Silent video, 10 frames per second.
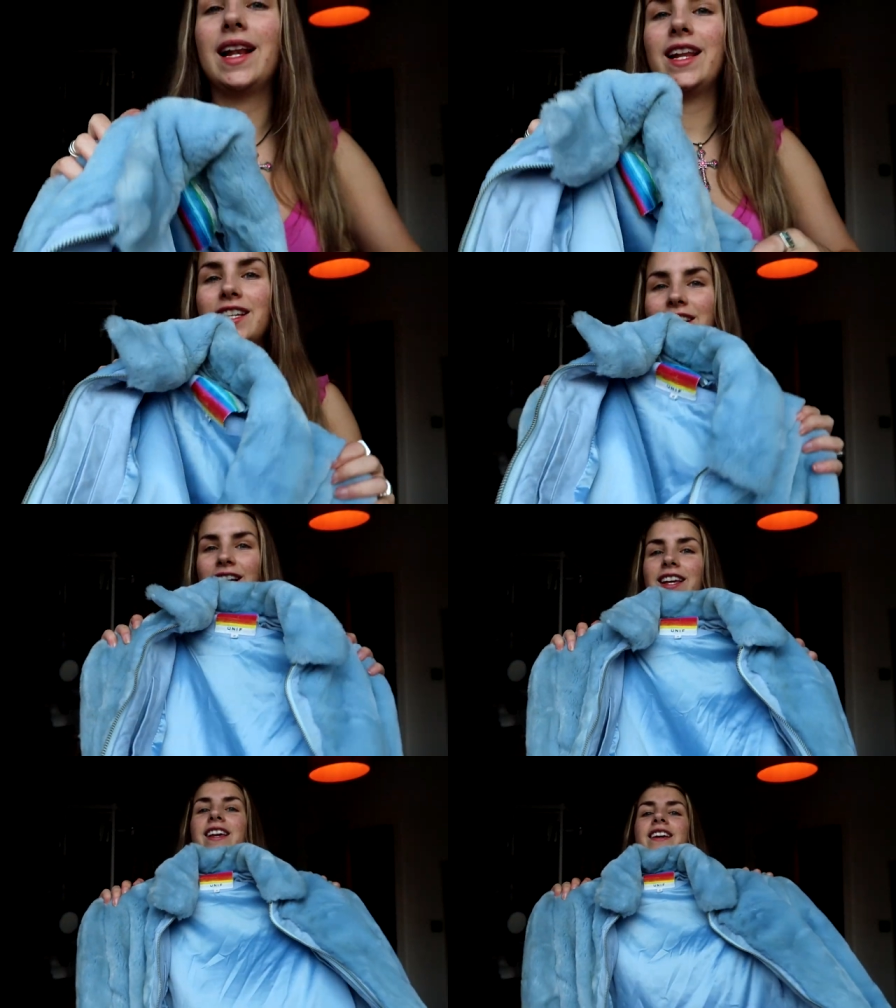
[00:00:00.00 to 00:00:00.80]
I
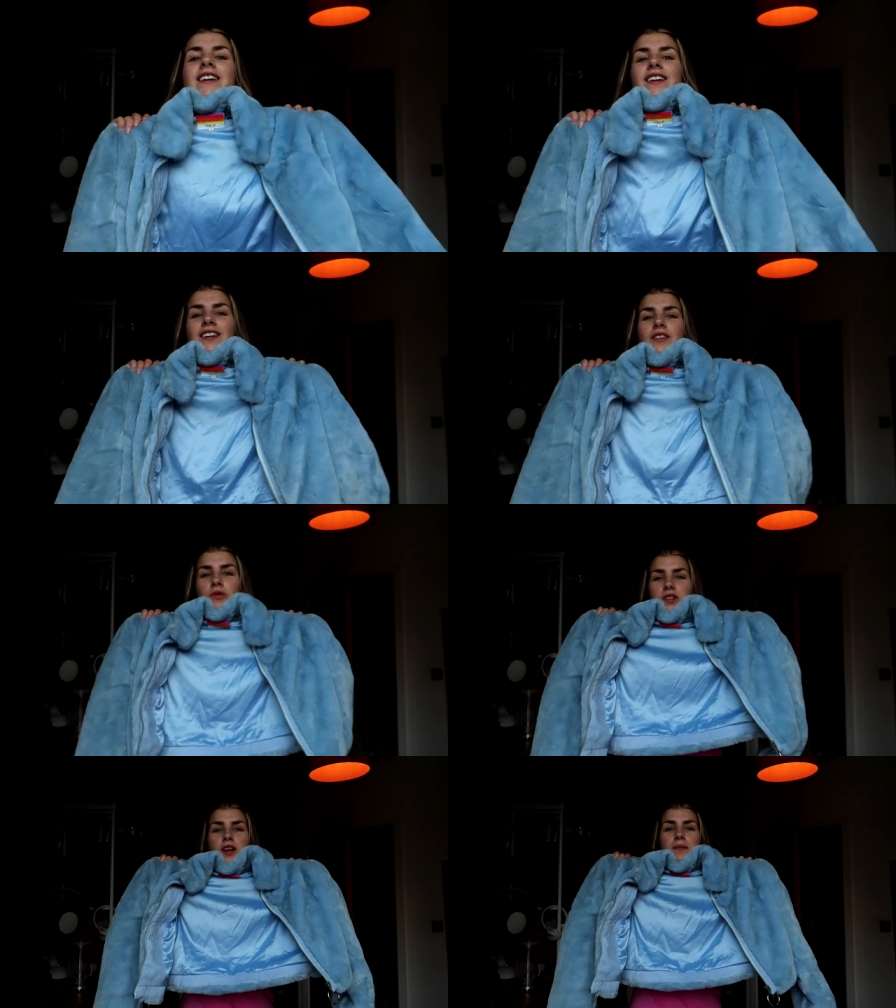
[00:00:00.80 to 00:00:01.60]
literally
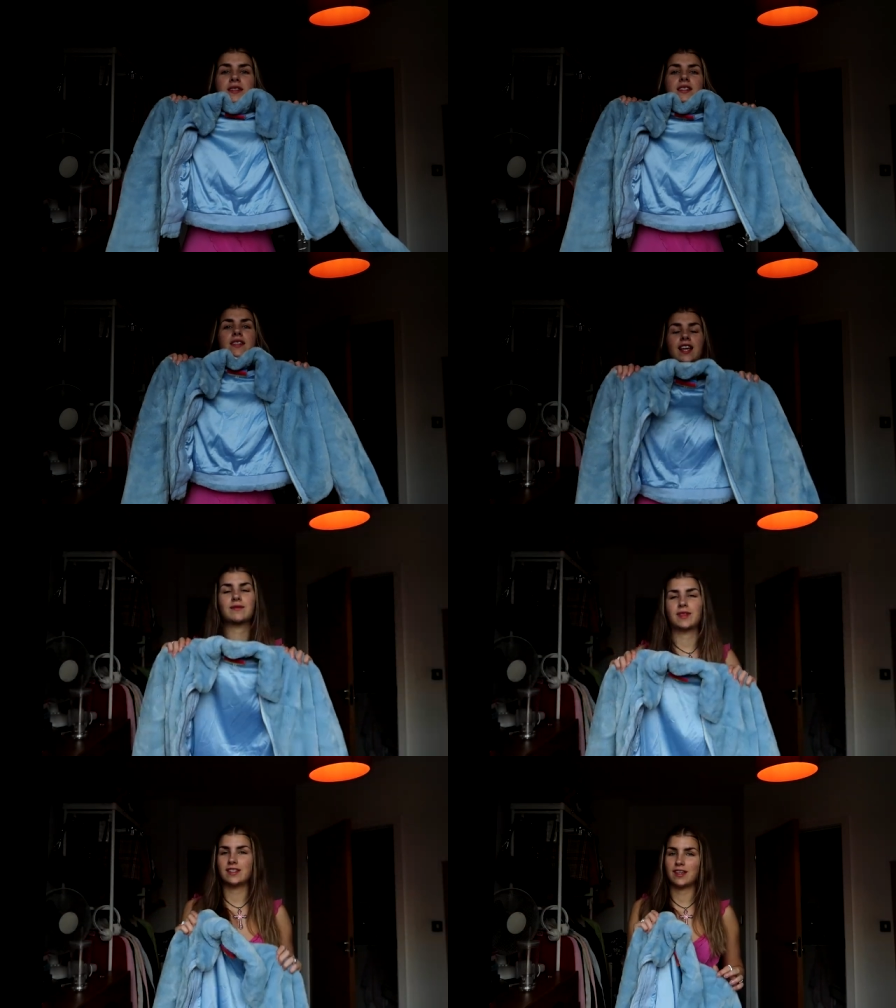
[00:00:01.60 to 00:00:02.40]
was obsessed
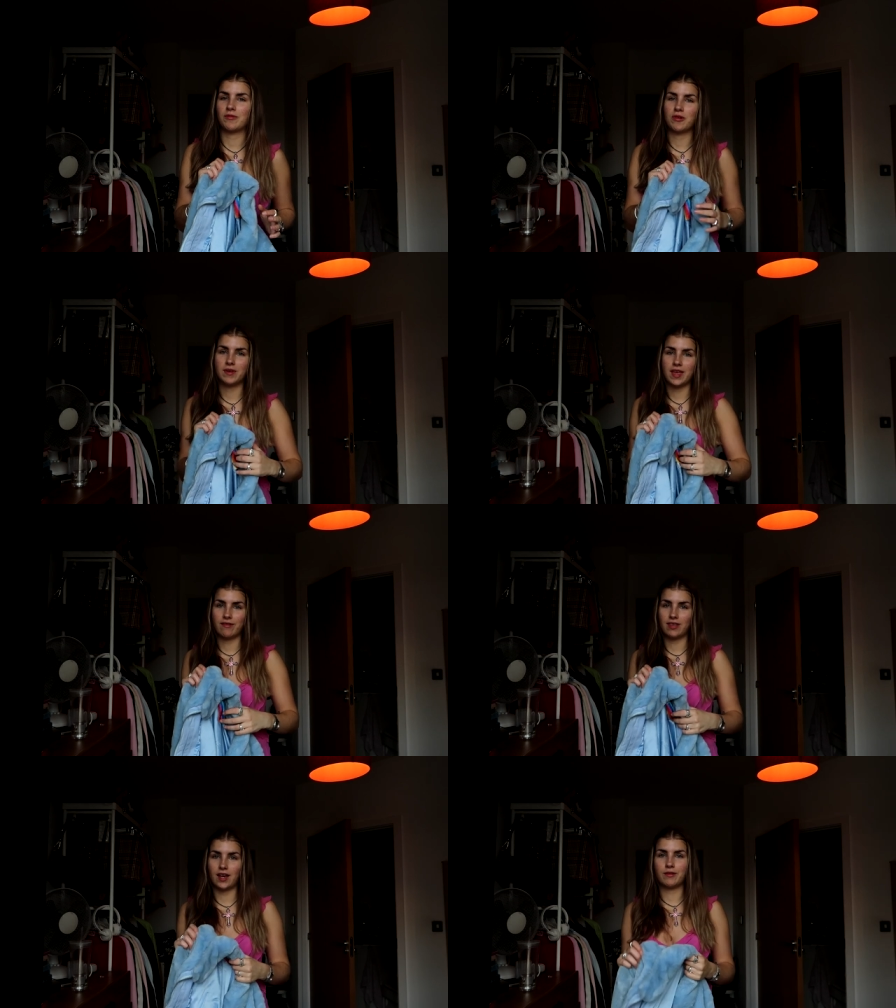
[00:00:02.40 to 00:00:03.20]
with this. I wore with
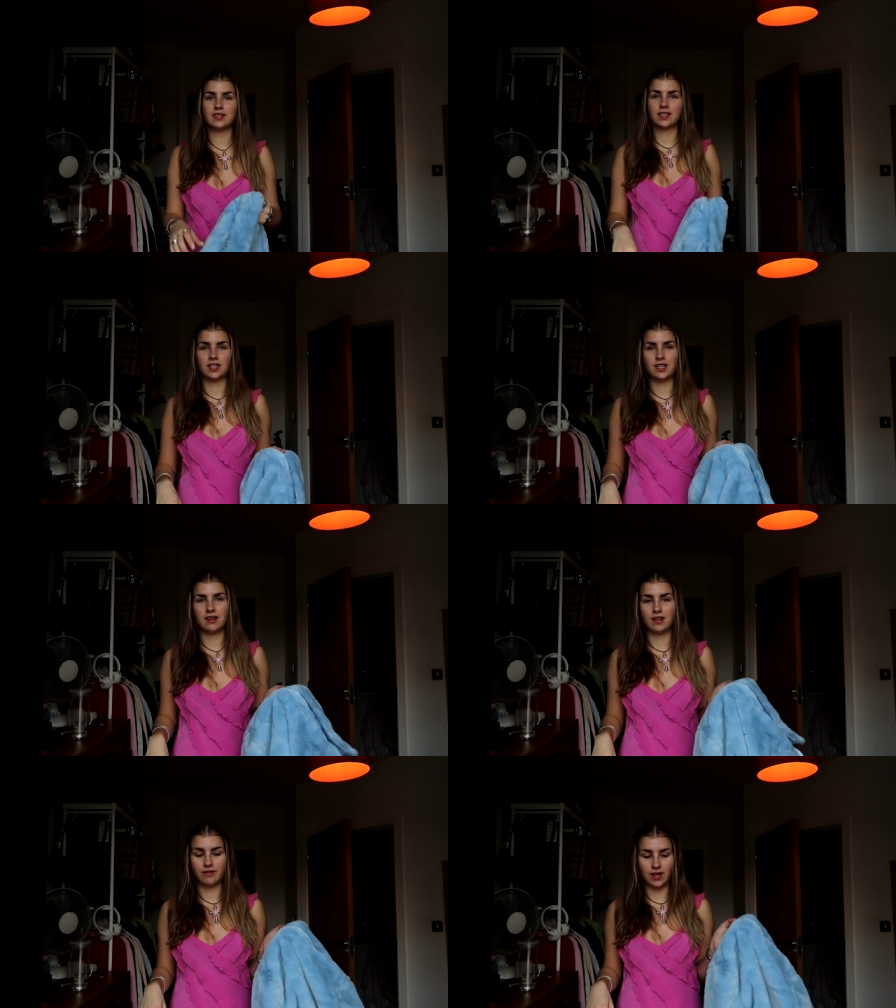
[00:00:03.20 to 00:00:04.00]
everything. I was such a
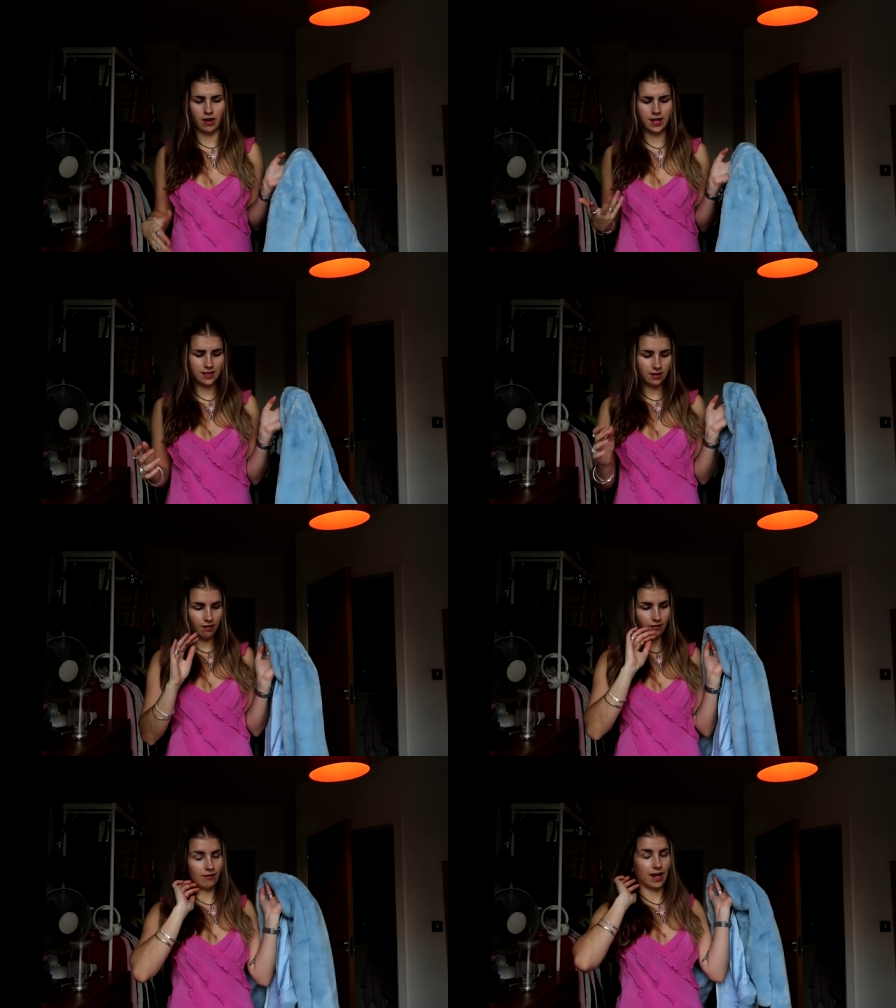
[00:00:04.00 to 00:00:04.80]
Unif girl. I
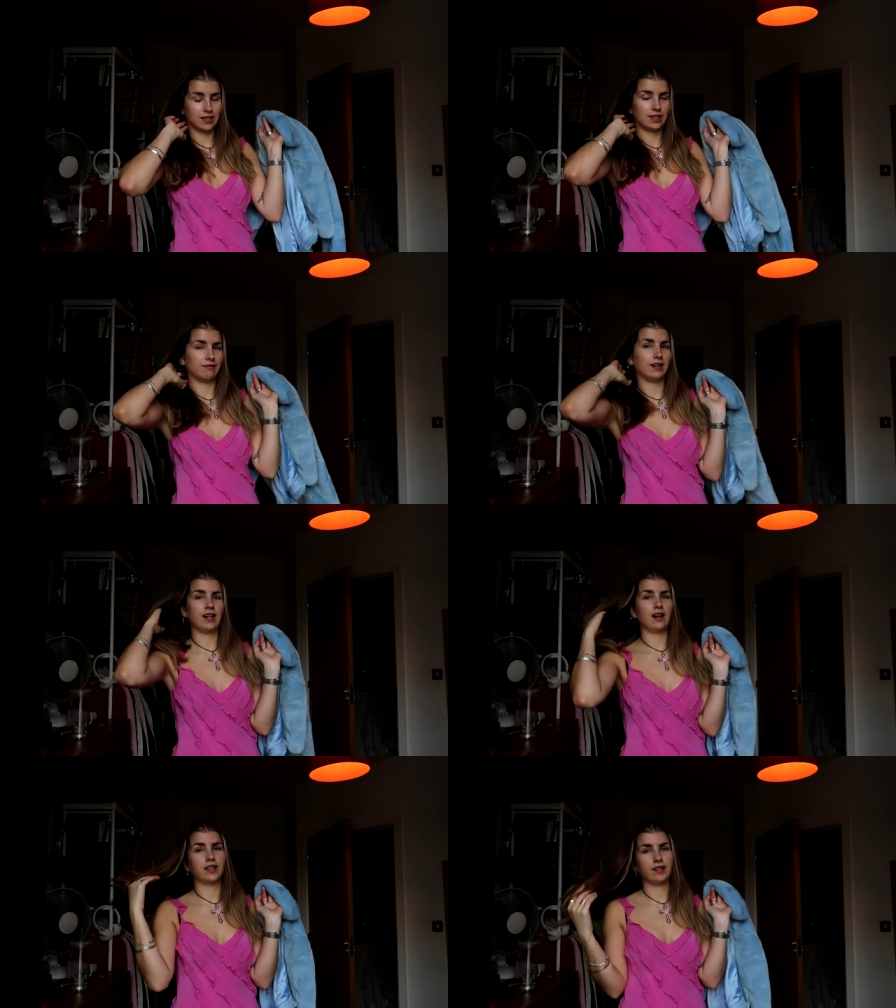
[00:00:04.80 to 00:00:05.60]
still actually
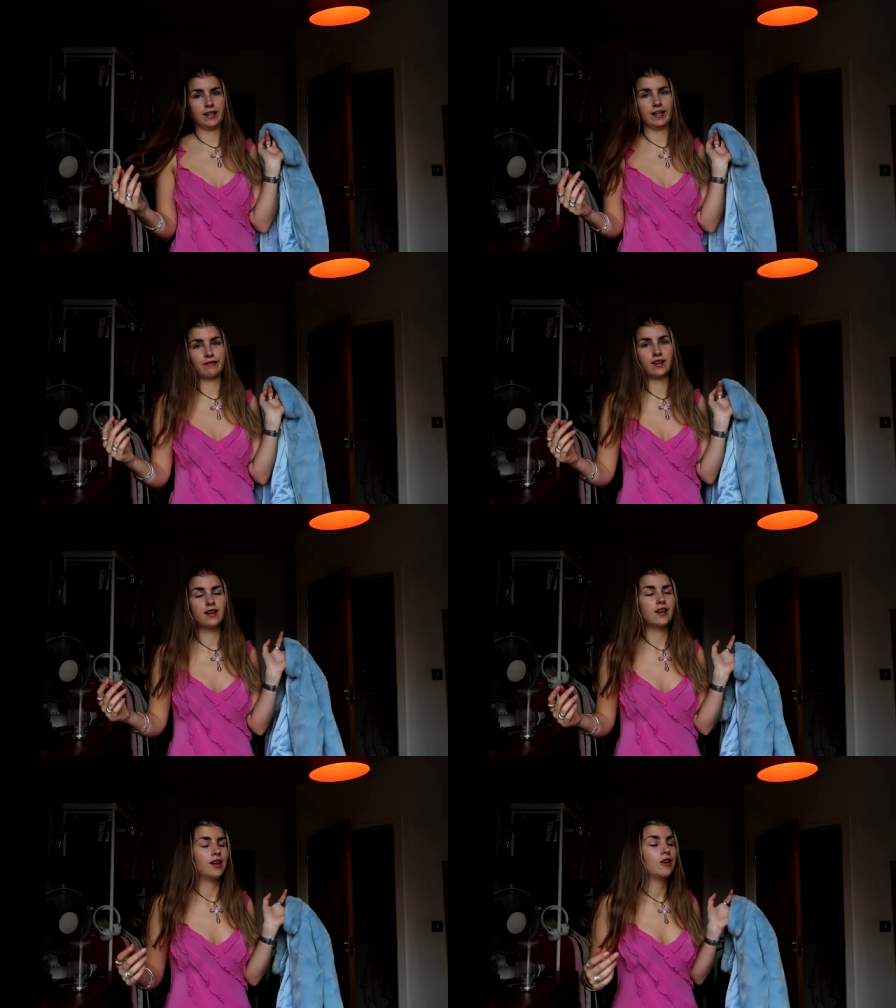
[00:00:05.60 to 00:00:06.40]
really like Unif.
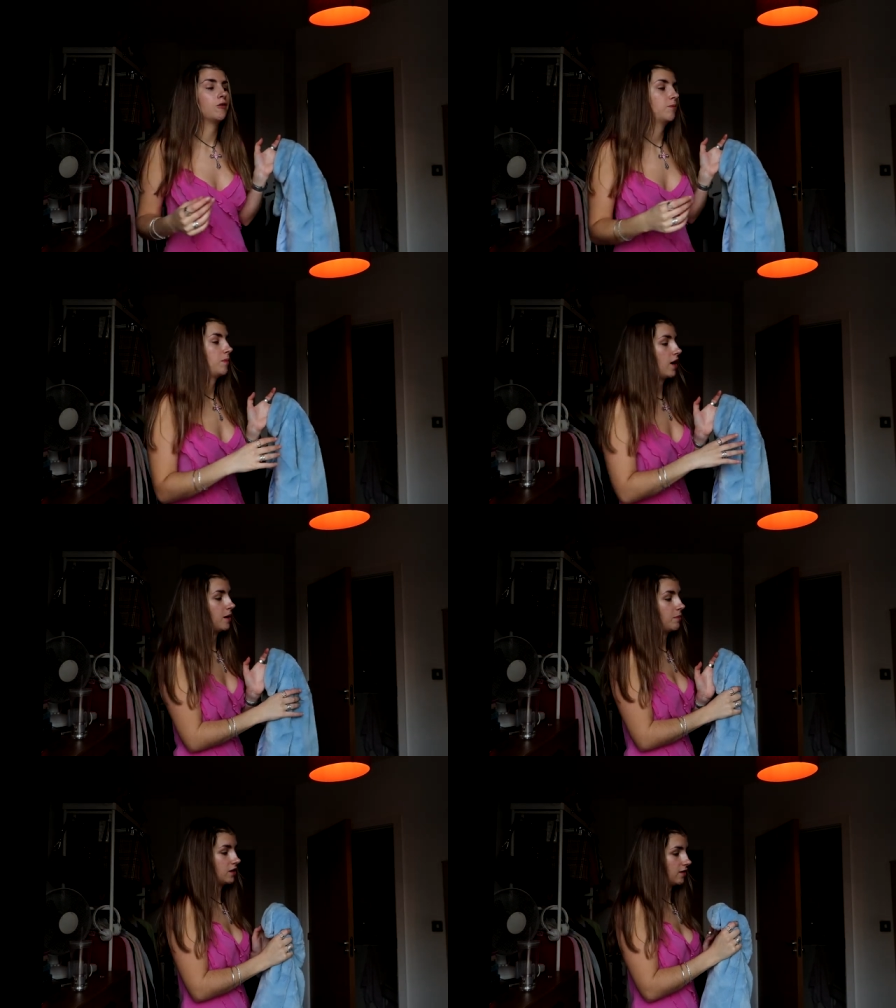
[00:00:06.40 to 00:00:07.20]
I don't
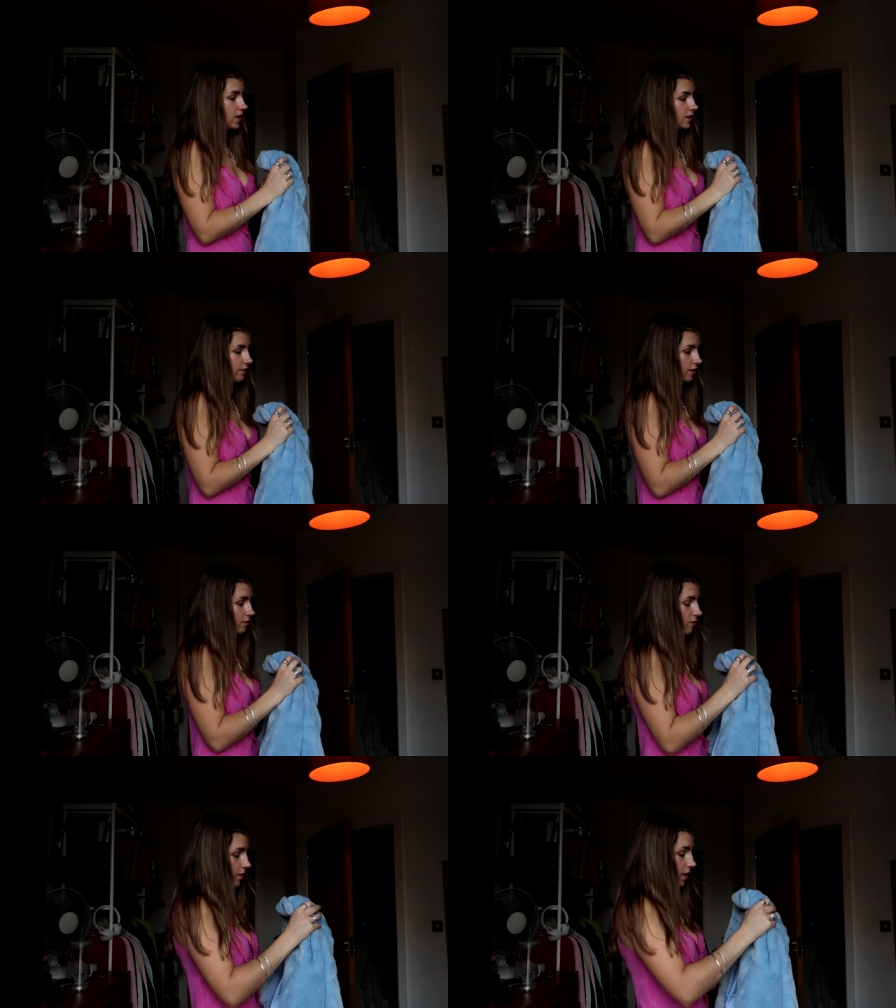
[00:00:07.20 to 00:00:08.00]
buy much of their stuff
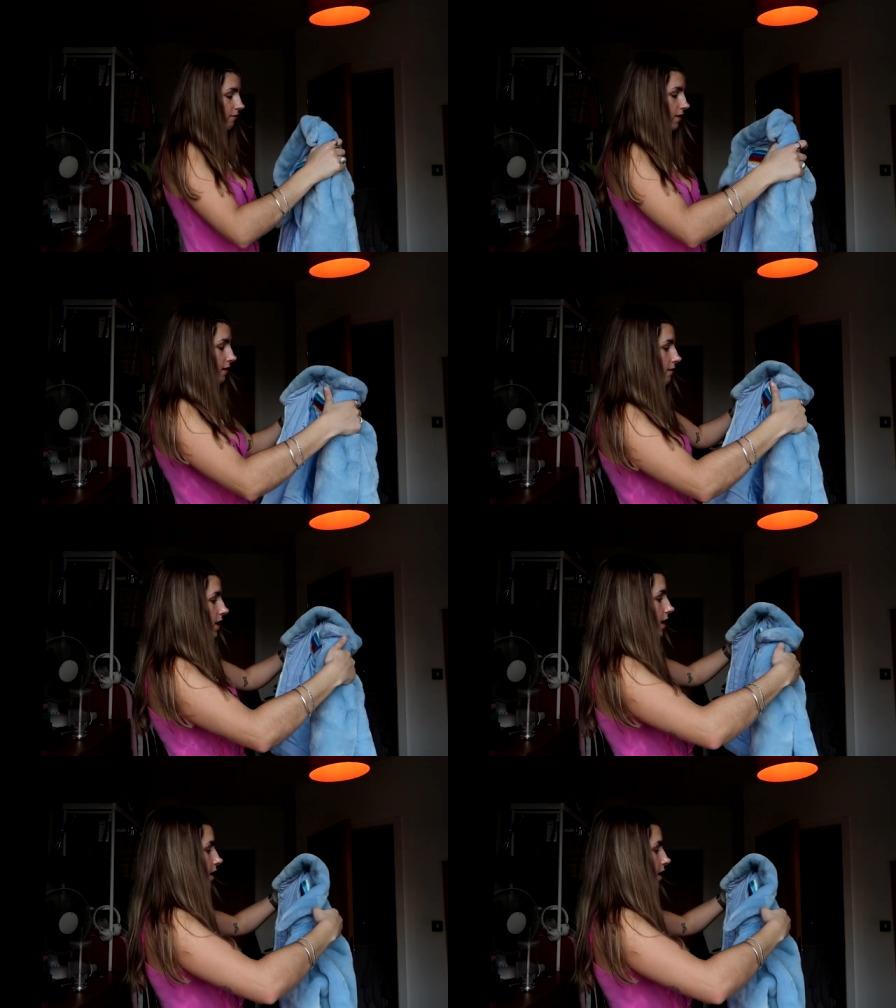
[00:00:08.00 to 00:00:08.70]
anymore, but I really, really